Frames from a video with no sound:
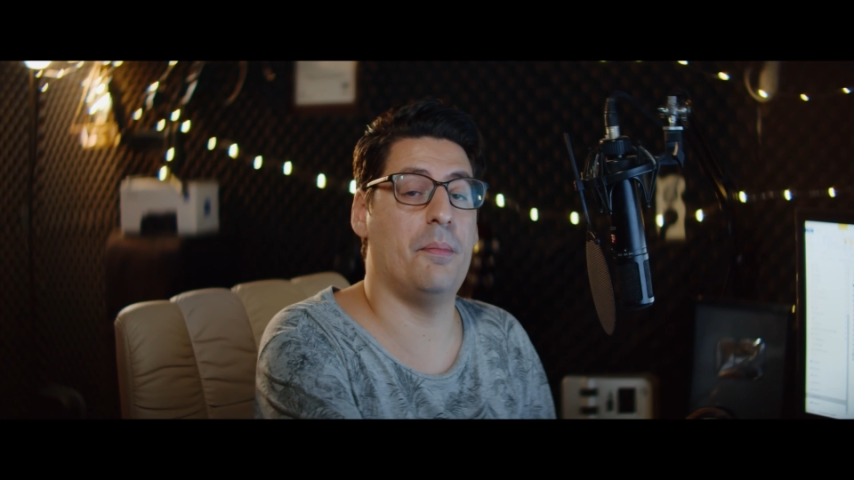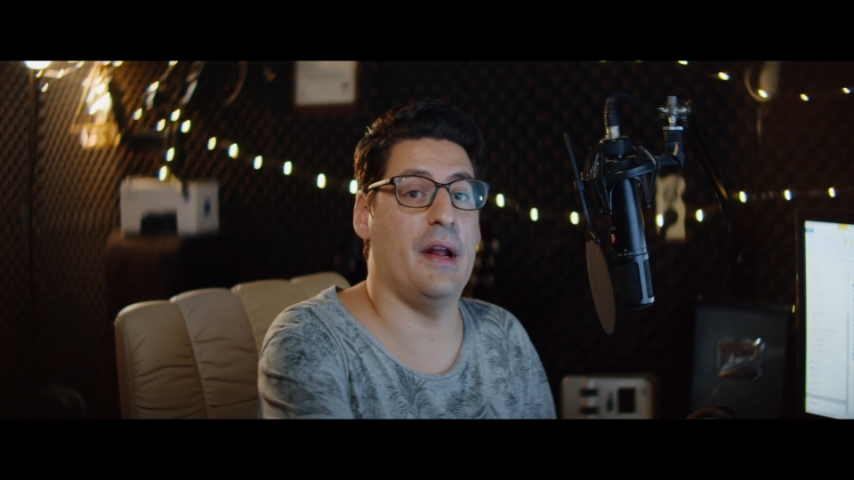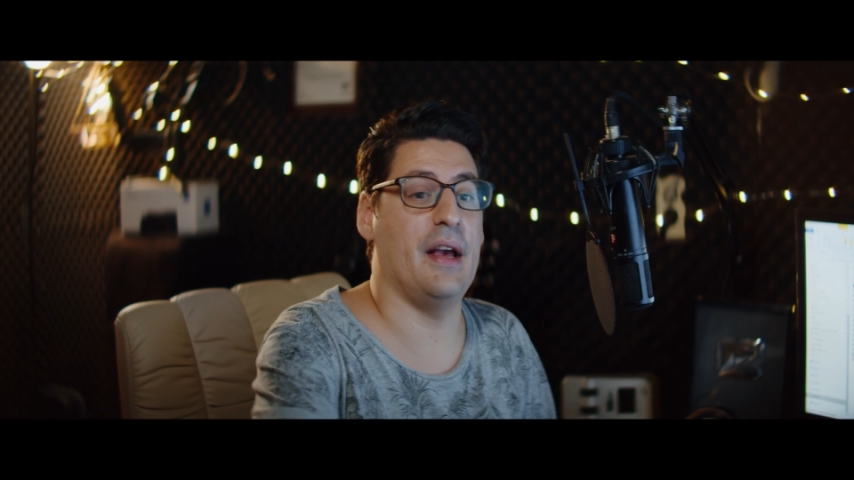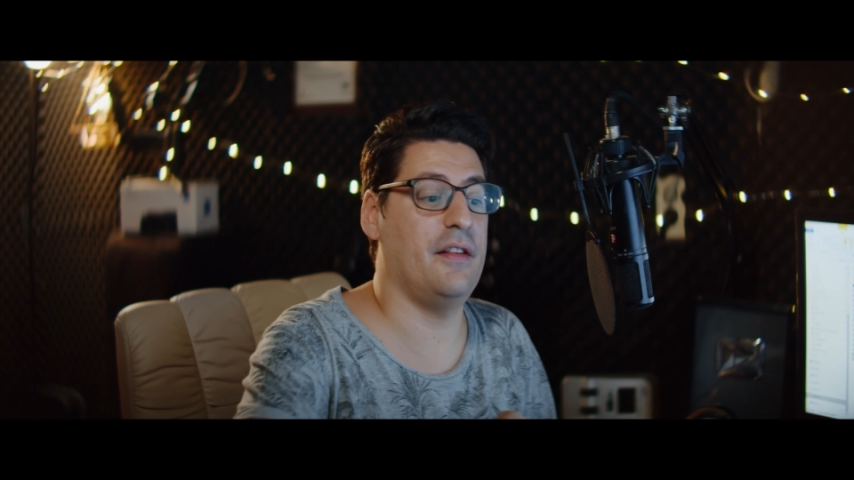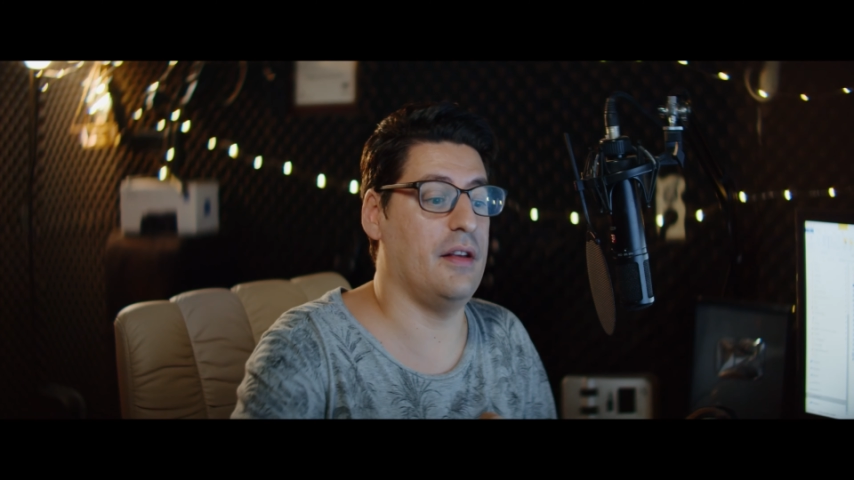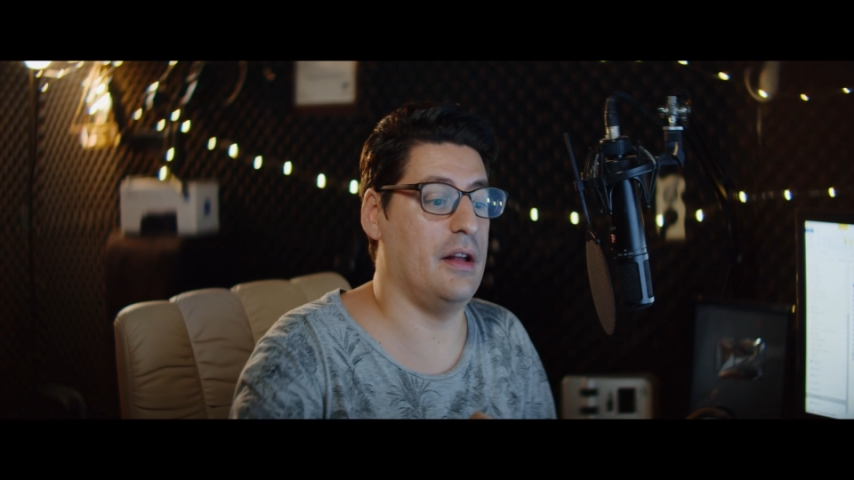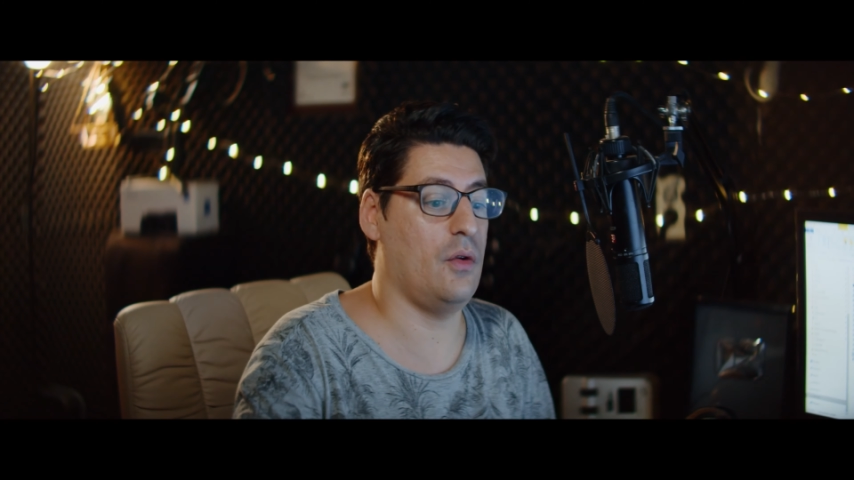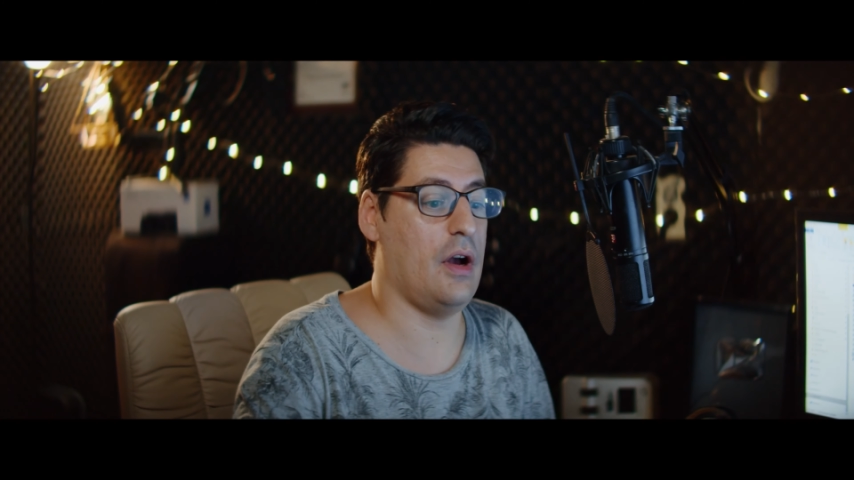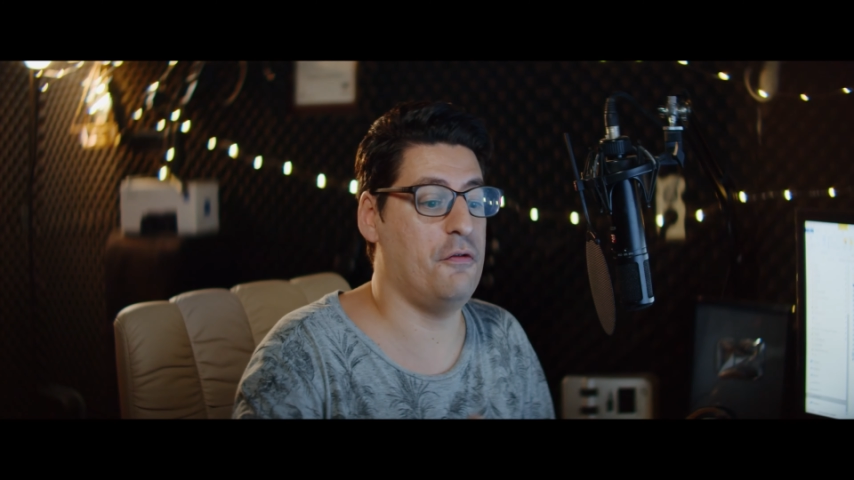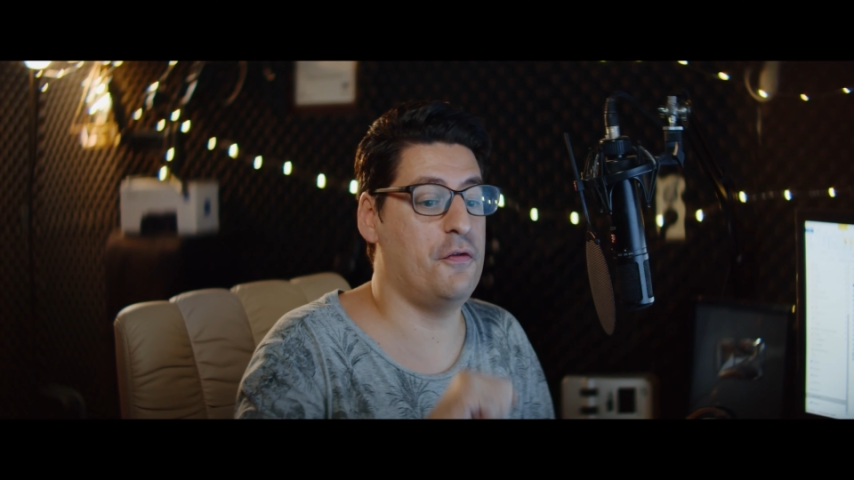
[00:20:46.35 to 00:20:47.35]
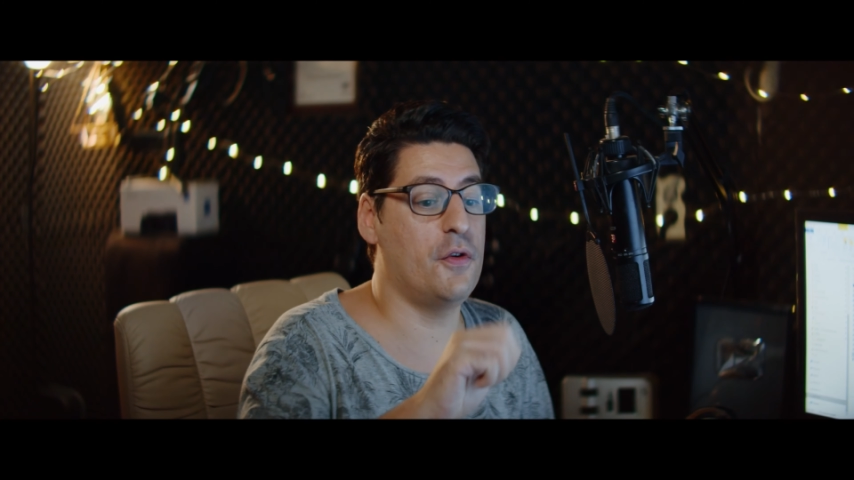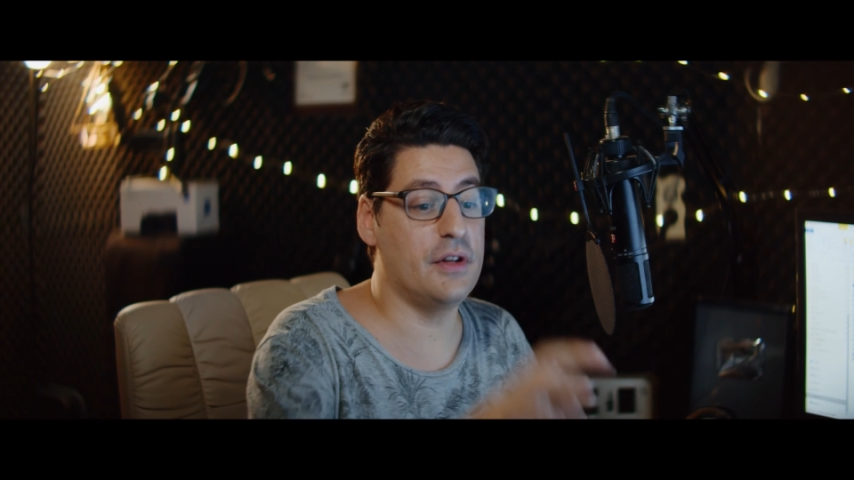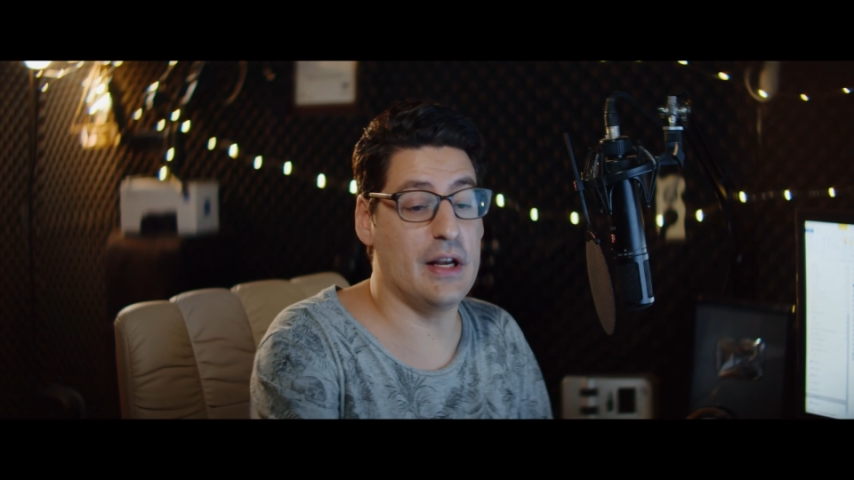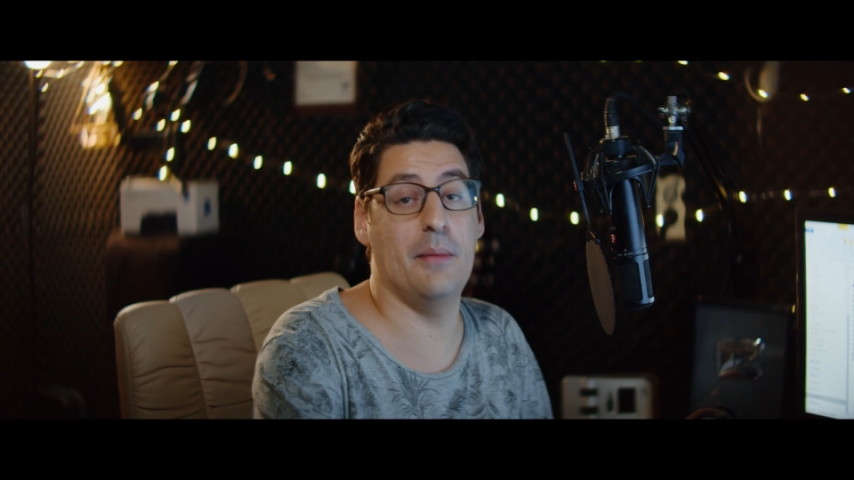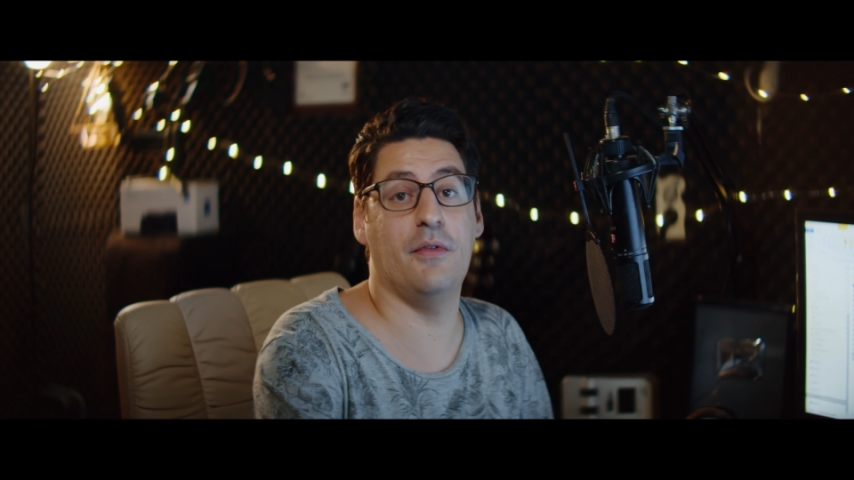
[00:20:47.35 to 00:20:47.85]
place and you have four
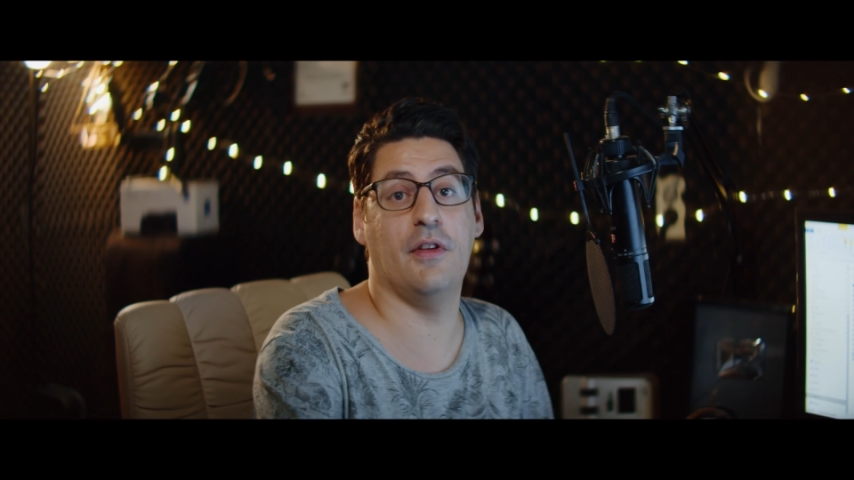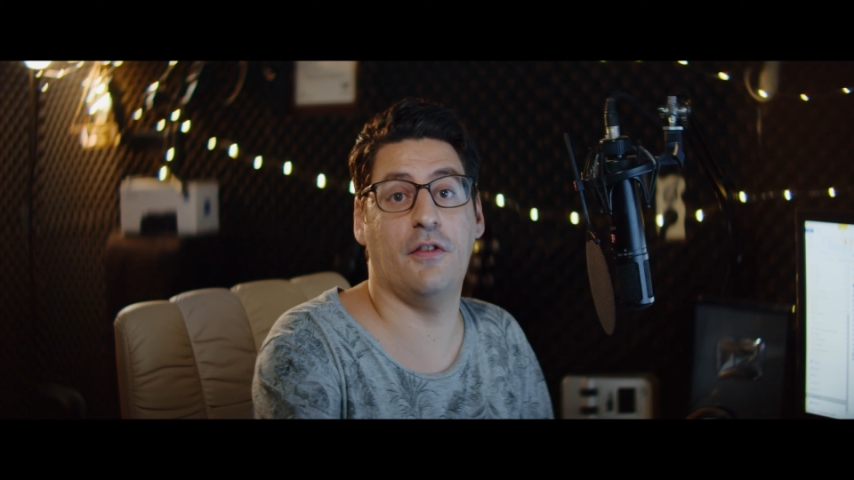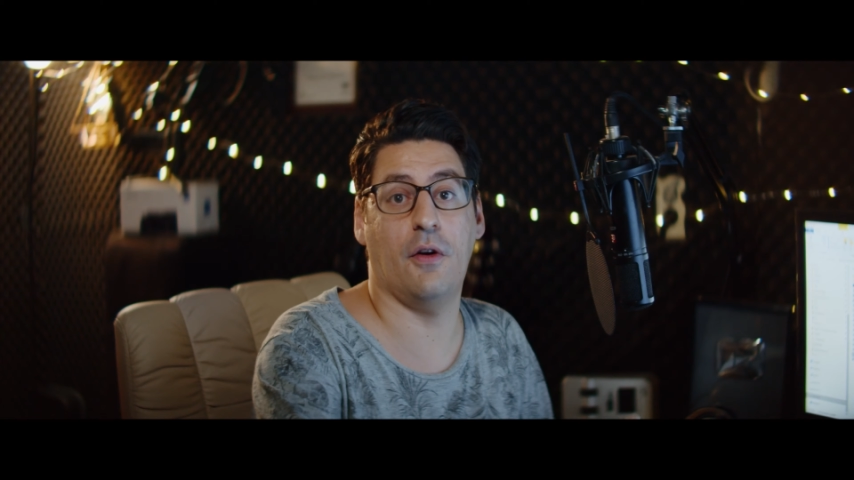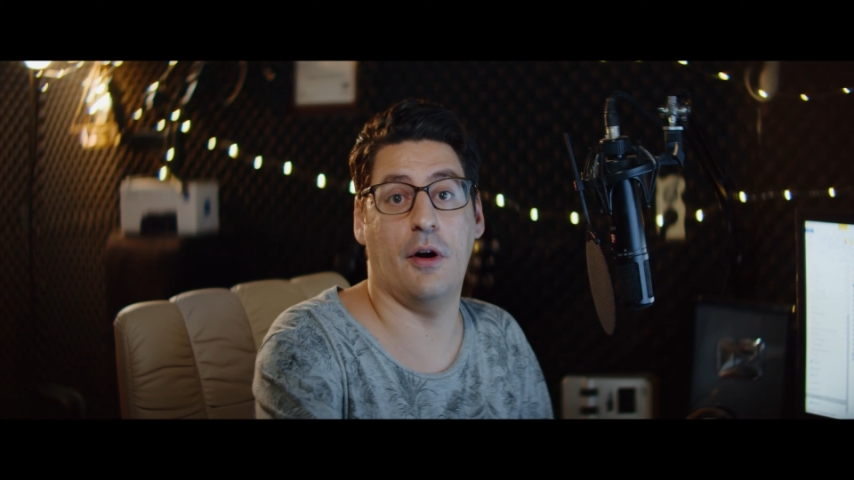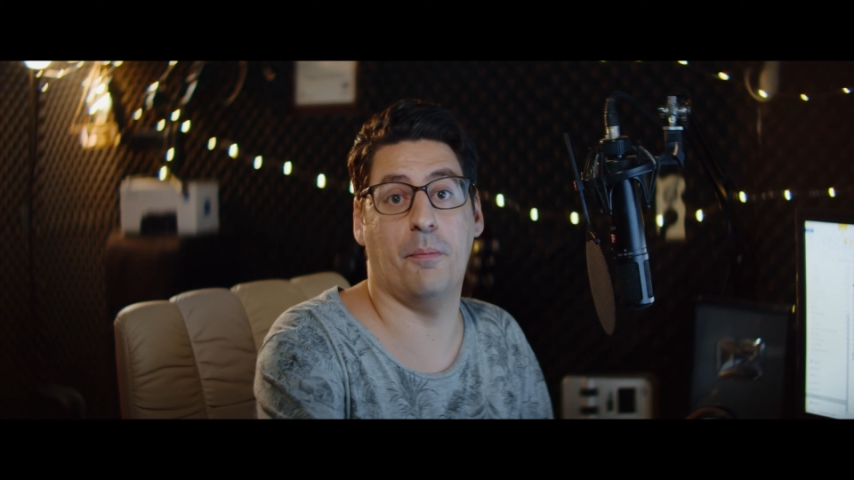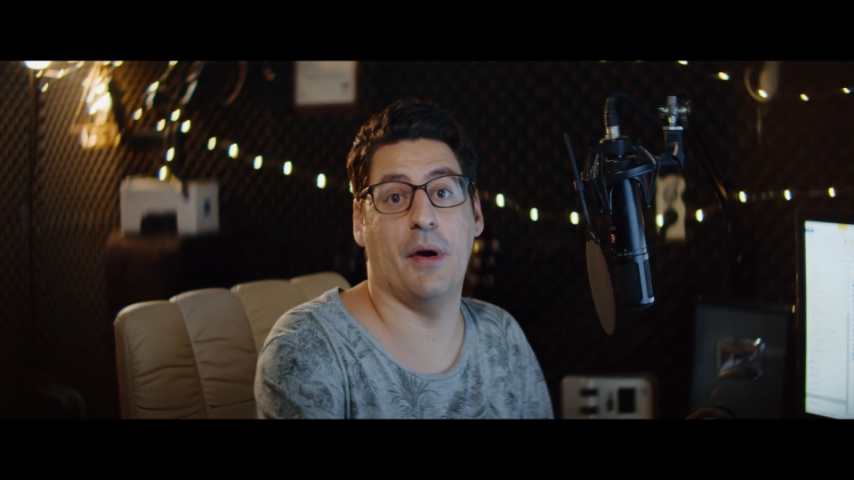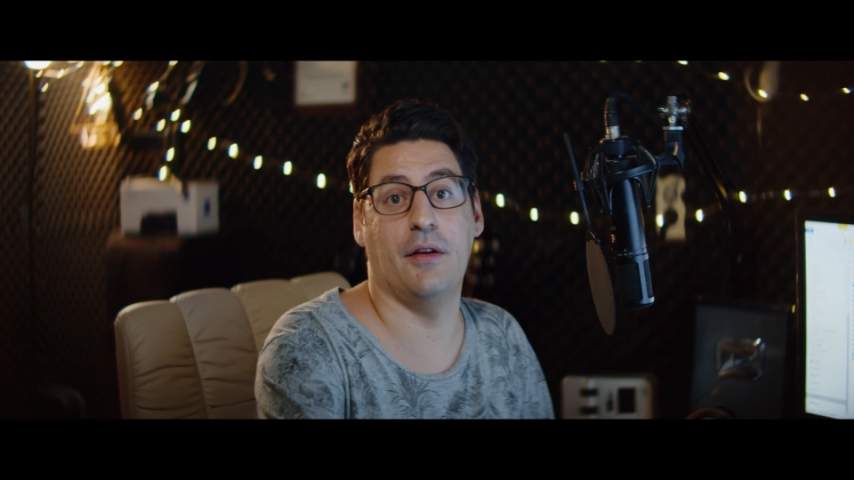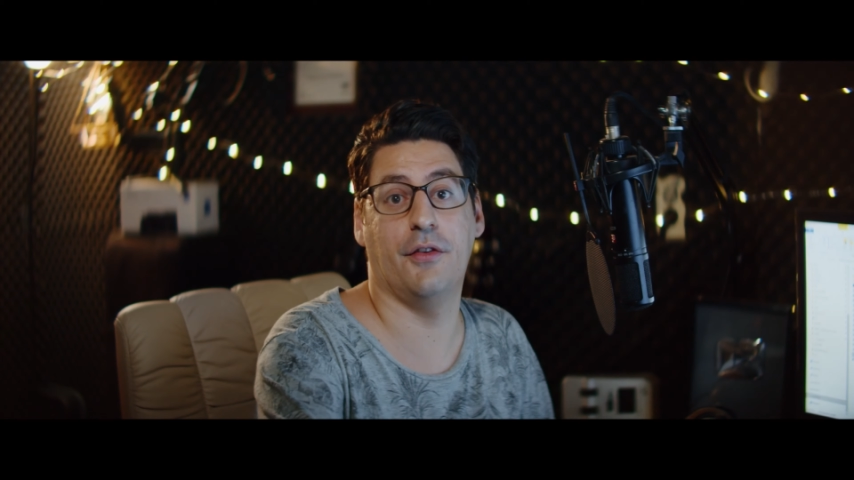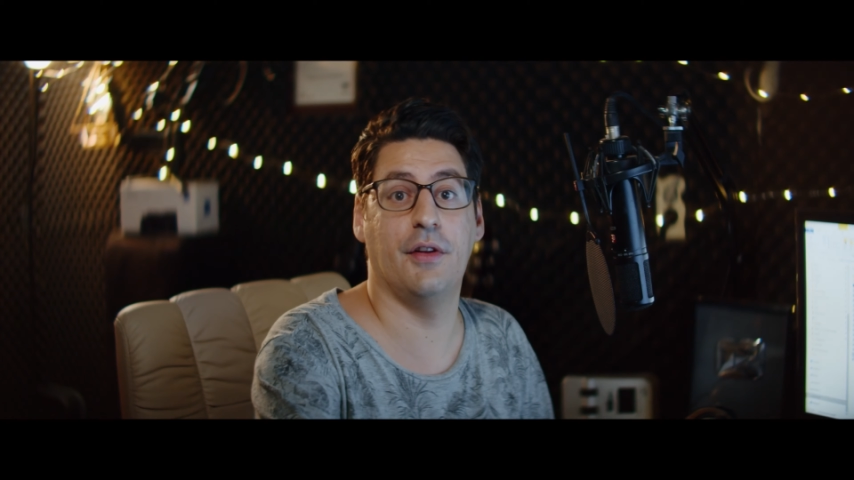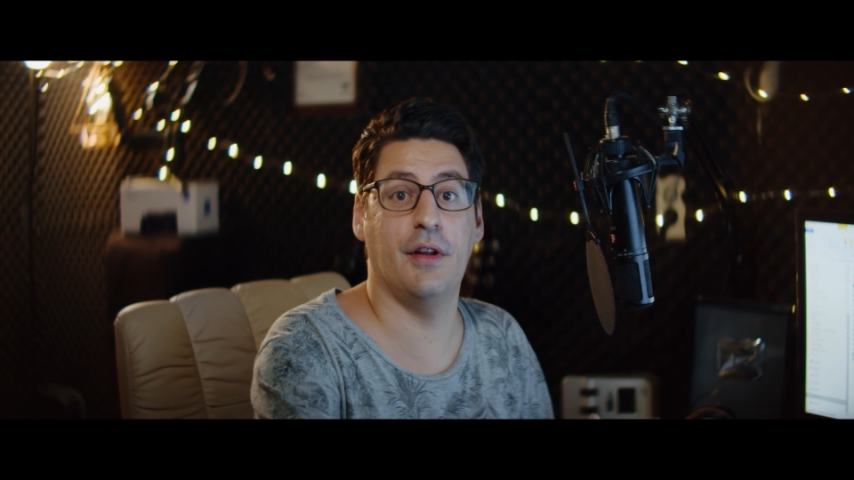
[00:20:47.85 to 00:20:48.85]
times the solar panels